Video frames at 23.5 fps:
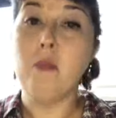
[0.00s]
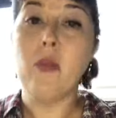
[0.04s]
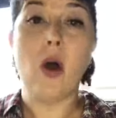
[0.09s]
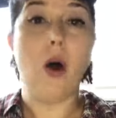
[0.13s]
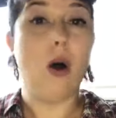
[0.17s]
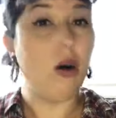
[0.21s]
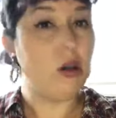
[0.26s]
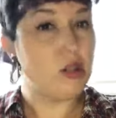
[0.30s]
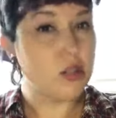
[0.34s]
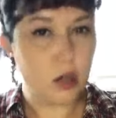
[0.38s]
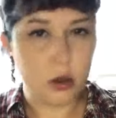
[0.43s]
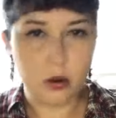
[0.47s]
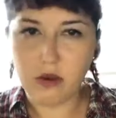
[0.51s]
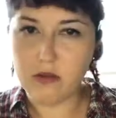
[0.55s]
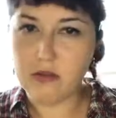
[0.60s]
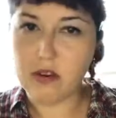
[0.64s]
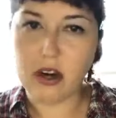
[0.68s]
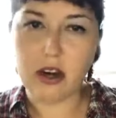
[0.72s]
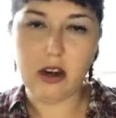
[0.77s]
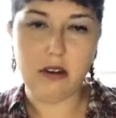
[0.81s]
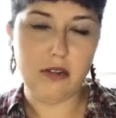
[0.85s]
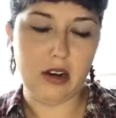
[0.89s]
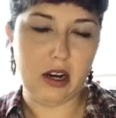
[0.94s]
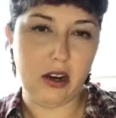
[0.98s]
Also a
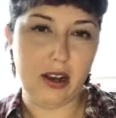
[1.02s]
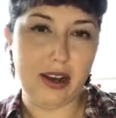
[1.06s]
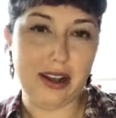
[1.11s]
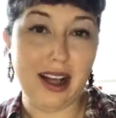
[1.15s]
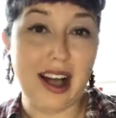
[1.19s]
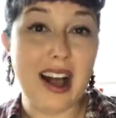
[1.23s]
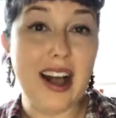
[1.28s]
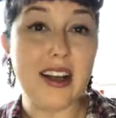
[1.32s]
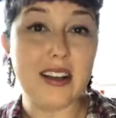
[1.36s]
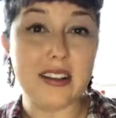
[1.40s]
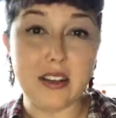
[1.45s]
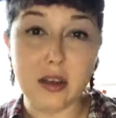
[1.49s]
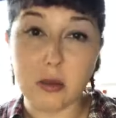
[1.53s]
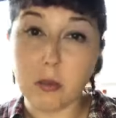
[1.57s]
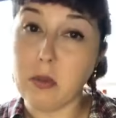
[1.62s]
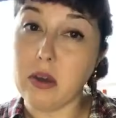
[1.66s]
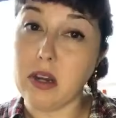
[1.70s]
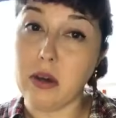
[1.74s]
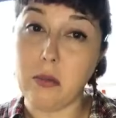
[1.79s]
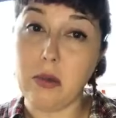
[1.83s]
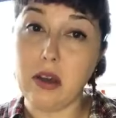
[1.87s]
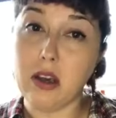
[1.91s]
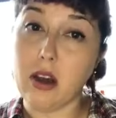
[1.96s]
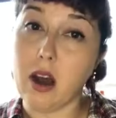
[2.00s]
very, very classic
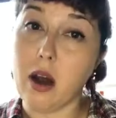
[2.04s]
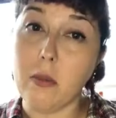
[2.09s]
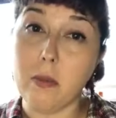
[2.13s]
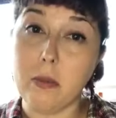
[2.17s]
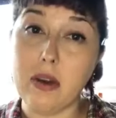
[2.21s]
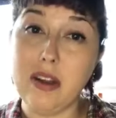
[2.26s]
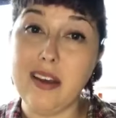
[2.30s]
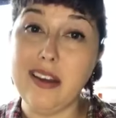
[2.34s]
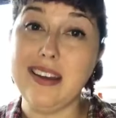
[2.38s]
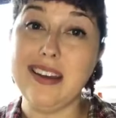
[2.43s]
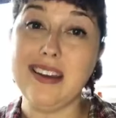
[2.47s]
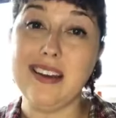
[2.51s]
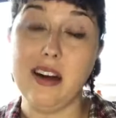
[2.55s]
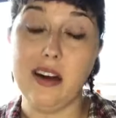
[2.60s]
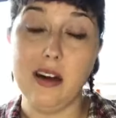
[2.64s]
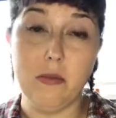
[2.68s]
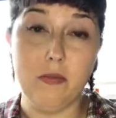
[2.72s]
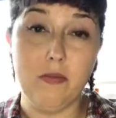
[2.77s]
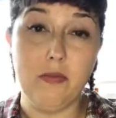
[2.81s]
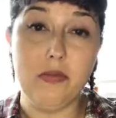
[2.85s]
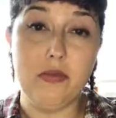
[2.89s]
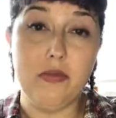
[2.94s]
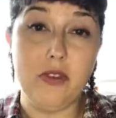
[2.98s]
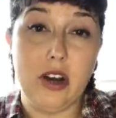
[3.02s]
B2B company,
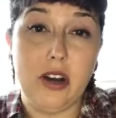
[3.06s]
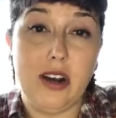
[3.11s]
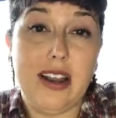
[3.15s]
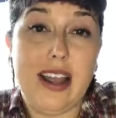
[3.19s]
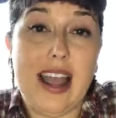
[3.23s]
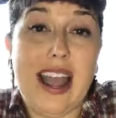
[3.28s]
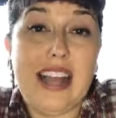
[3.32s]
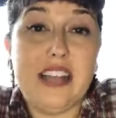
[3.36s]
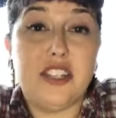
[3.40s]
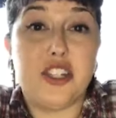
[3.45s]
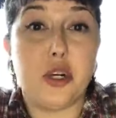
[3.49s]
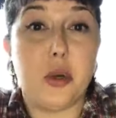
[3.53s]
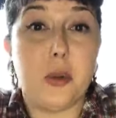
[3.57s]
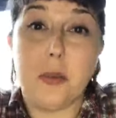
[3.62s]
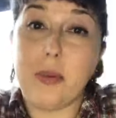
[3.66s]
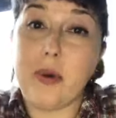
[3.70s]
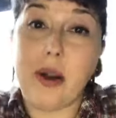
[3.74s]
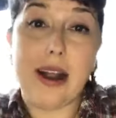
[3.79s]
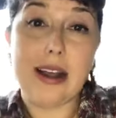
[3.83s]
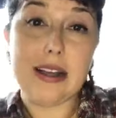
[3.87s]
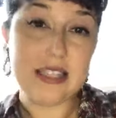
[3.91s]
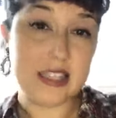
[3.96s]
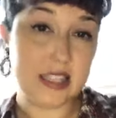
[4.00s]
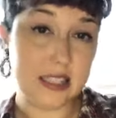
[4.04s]
very
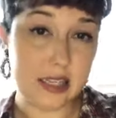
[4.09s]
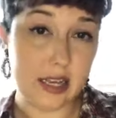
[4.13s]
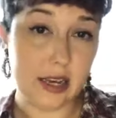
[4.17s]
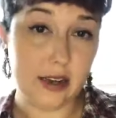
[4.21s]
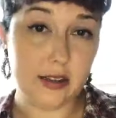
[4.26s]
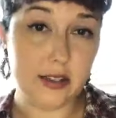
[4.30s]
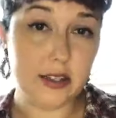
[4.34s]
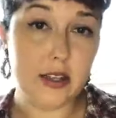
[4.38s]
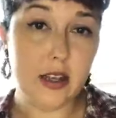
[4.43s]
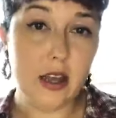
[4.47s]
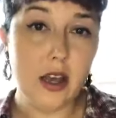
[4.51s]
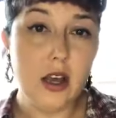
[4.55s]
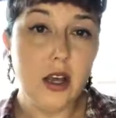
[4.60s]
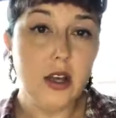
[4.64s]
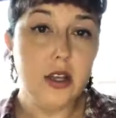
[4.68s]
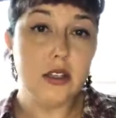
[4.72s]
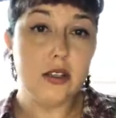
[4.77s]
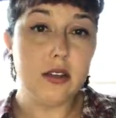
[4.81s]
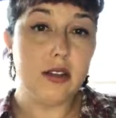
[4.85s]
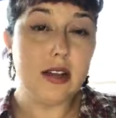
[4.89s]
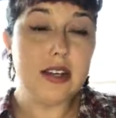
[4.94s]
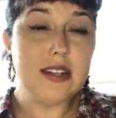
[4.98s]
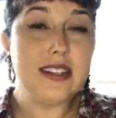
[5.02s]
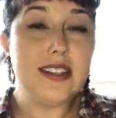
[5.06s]
enterprise sales.
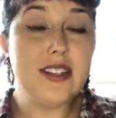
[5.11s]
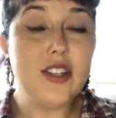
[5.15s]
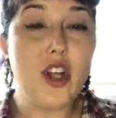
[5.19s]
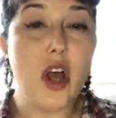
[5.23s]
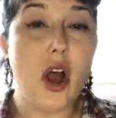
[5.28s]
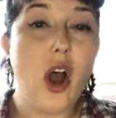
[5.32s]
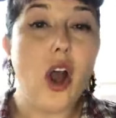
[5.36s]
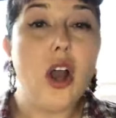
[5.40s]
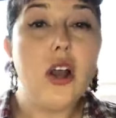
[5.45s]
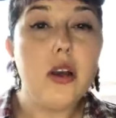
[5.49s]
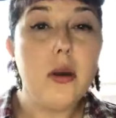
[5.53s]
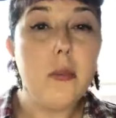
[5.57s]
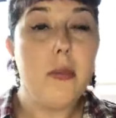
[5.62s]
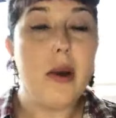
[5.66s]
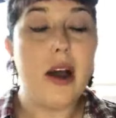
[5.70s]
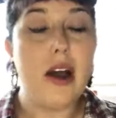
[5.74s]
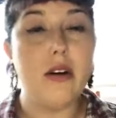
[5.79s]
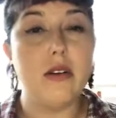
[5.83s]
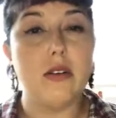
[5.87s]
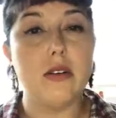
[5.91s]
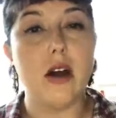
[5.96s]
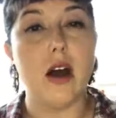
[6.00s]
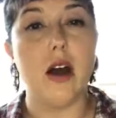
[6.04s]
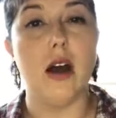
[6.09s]
So let's talk
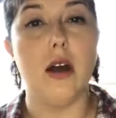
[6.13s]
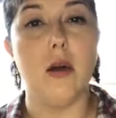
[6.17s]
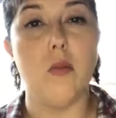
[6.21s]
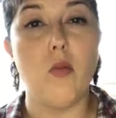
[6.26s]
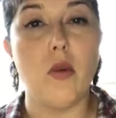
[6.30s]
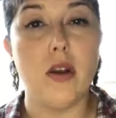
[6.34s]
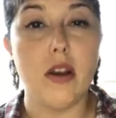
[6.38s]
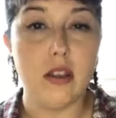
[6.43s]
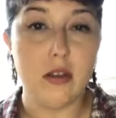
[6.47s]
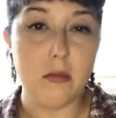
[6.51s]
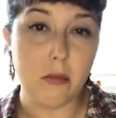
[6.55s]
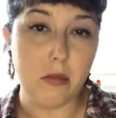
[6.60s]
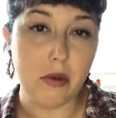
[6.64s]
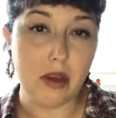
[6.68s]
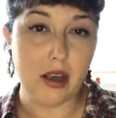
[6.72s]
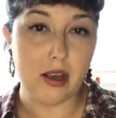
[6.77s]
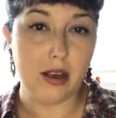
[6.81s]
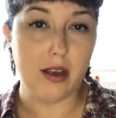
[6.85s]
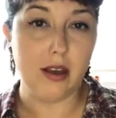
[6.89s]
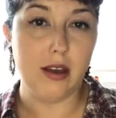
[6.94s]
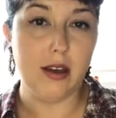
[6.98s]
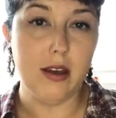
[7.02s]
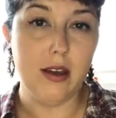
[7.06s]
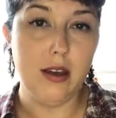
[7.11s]
about one of the
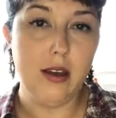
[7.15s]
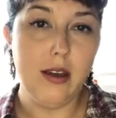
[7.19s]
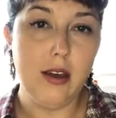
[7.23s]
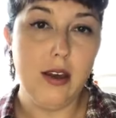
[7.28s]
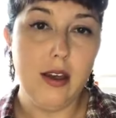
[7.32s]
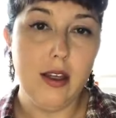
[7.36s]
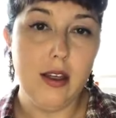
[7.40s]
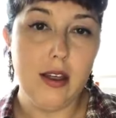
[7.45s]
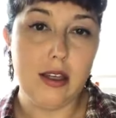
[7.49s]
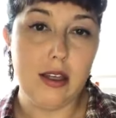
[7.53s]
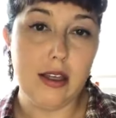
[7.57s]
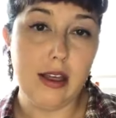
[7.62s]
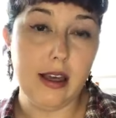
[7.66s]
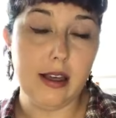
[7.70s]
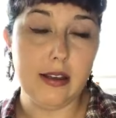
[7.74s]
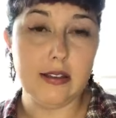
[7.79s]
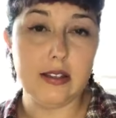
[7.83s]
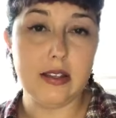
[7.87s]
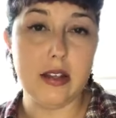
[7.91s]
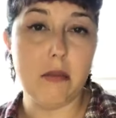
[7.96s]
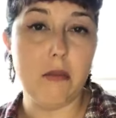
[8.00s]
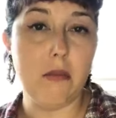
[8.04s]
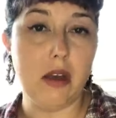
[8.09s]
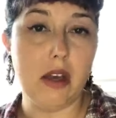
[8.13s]
big things
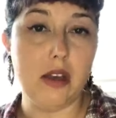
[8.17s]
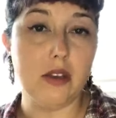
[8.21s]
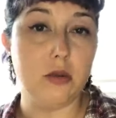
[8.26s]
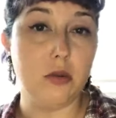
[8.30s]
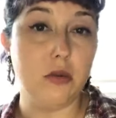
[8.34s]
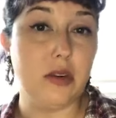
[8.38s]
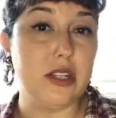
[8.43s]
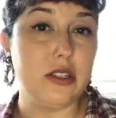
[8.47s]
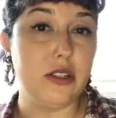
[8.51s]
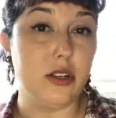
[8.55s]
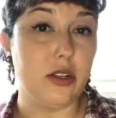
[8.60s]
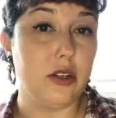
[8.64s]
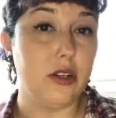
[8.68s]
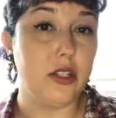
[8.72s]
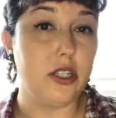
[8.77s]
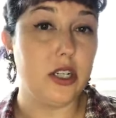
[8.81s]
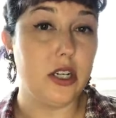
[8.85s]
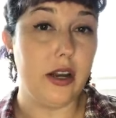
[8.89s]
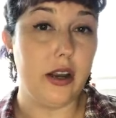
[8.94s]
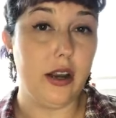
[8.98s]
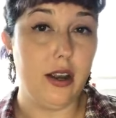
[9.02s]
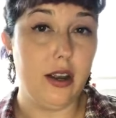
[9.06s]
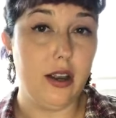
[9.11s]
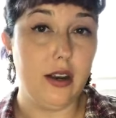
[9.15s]
that makes research
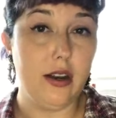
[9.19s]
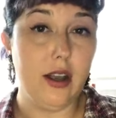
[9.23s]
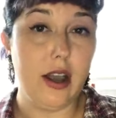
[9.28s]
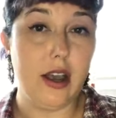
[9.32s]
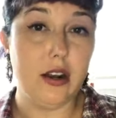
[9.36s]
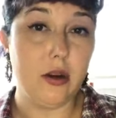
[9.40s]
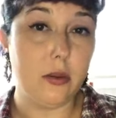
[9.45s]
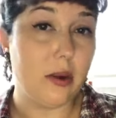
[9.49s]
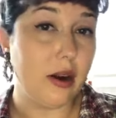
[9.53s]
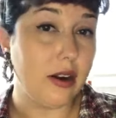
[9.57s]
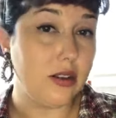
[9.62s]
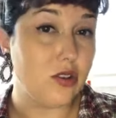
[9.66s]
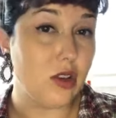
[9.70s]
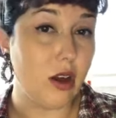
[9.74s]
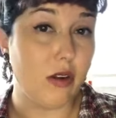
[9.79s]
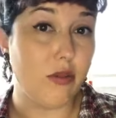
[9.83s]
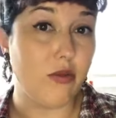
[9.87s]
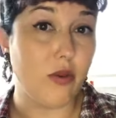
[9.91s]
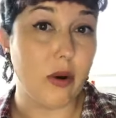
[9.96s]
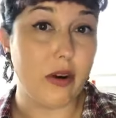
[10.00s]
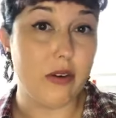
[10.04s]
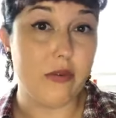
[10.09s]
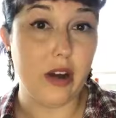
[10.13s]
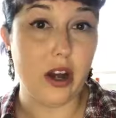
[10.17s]
in enterprise
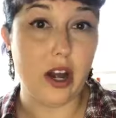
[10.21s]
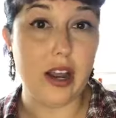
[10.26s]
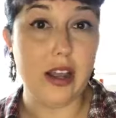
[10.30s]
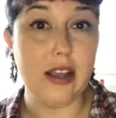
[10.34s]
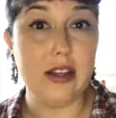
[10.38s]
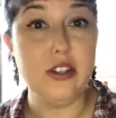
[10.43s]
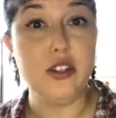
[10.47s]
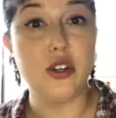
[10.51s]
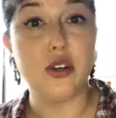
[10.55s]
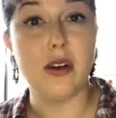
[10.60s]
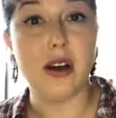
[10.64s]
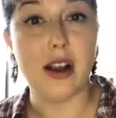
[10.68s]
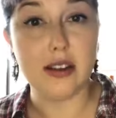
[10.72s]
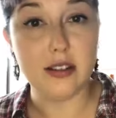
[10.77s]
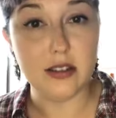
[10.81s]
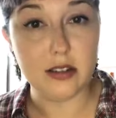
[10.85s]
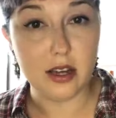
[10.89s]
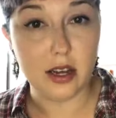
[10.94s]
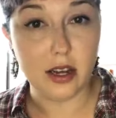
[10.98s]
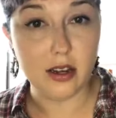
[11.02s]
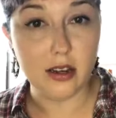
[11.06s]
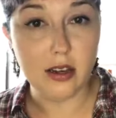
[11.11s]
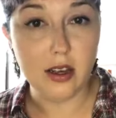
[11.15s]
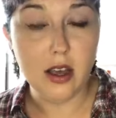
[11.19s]
software very
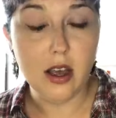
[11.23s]
interesting.